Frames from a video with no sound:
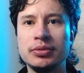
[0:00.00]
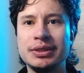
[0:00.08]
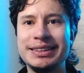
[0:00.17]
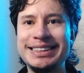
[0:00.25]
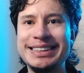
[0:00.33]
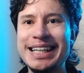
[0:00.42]

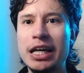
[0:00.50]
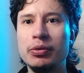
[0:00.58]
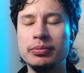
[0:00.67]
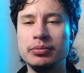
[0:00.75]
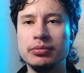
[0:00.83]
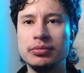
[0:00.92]
Xenom.
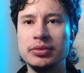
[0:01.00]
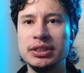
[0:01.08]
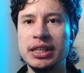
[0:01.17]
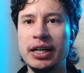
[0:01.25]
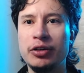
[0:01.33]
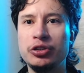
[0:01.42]
Is
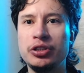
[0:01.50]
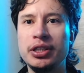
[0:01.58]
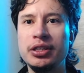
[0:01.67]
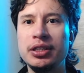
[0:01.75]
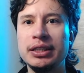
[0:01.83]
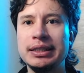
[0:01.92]
that how you say
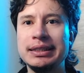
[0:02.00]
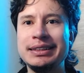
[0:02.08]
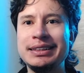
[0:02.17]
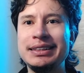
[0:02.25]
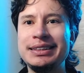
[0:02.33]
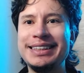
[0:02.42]
it?
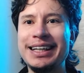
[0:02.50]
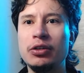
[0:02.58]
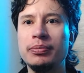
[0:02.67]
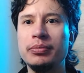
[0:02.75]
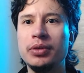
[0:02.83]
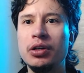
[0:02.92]
The
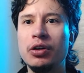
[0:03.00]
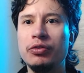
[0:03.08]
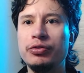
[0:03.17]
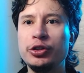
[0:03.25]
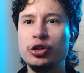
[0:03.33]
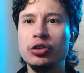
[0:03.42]
Xenom
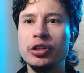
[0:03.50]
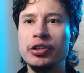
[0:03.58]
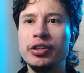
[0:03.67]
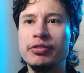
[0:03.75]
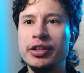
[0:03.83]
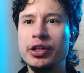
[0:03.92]
official
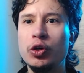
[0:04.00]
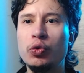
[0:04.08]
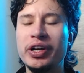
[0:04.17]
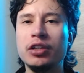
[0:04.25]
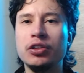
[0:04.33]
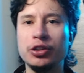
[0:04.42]
lyric video
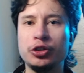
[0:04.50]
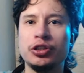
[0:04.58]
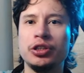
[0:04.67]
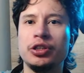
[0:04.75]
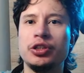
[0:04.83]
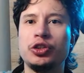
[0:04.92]
English.
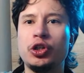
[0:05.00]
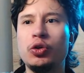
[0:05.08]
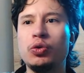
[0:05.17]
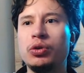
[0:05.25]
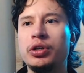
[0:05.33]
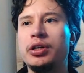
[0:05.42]

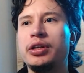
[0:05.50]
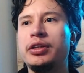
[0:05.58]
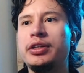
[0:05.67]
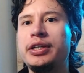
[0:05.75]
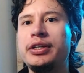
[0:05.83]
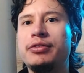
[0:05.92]
So
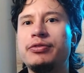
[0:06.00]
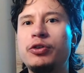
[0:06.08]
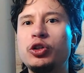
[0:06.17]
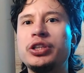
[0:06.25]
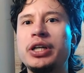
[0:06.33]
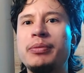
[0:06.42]
the
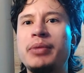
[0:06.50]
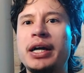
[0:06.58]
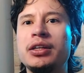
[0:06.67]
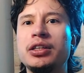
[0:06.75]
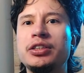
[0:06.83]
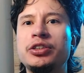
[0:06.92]
first time I
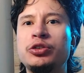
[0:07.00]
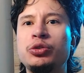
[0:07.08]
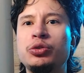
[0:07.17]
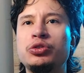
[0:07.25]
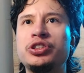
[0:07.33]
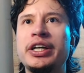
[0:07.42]
listened
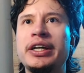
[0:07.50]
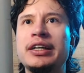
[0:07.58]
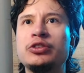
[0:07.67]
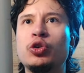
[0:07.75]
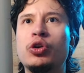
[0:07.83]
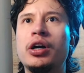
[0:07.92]
to Teya
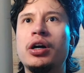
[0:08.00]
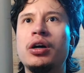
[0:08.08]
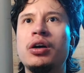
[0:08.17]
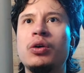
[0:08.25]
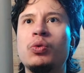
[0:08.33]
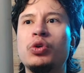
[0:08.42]
Dora
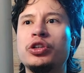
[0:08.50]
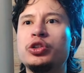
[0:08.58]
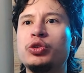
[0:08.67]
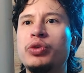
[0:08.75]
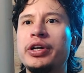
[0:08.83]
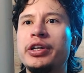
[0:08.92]
was
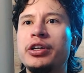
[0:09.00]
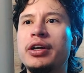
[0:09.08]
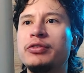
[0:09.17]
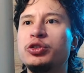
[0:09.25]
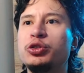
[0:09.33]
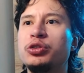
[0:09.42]
right here
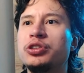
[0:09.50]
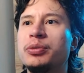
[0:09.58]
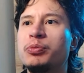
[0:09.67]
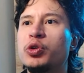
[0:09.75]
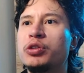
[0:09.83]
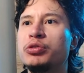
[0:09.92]
after doing some
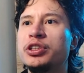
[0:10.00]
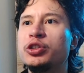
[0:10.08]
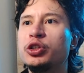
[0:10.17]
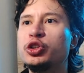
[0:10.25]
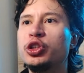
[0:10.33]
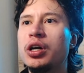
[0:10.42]
quick
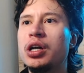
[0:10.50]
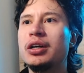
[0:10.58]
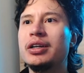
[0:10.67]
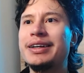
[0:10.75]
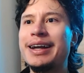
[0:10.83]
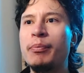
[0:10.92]
research,
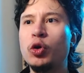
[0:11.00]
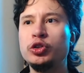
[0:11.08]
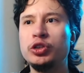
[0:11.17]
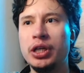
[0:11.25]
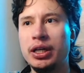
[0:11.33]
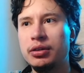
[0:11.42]

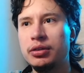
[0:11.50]
Ramonda.